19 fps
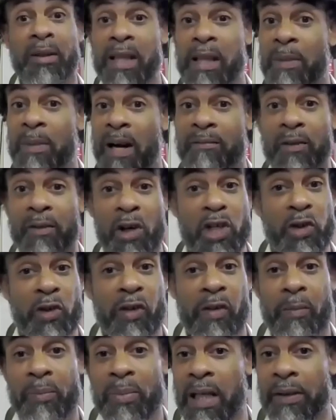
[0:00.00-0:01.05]
by virtue
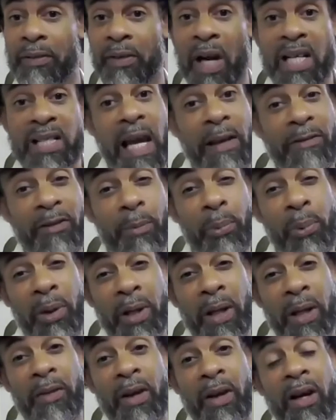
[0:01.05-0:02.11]
of being there, I just have to put
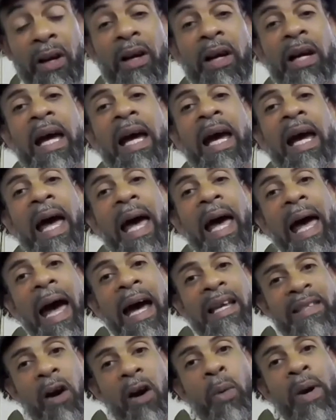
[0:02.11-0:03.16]
in there. As
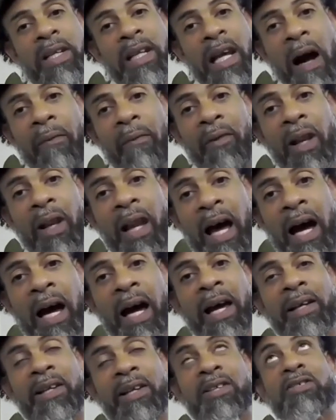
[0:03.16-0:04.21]
I went down the
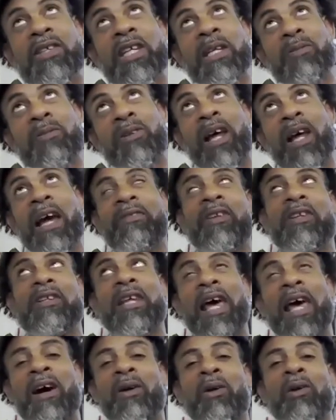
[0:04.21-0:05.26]
line, it seems like the
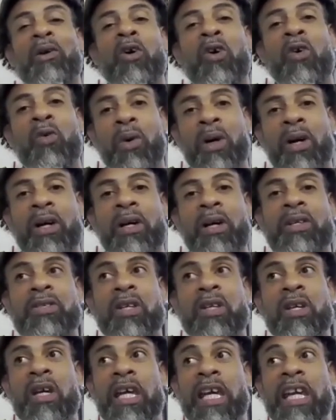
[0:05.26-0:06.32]
download was,
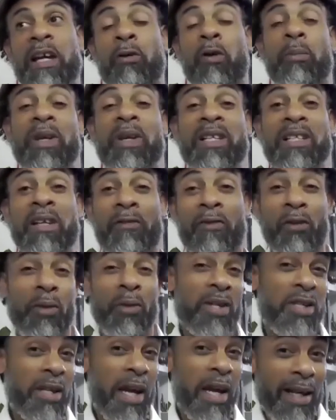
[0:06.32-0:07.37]
it will be
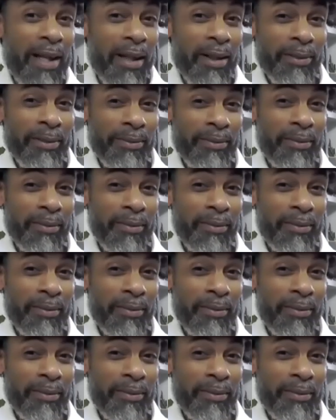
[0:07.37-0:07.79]
differentiating.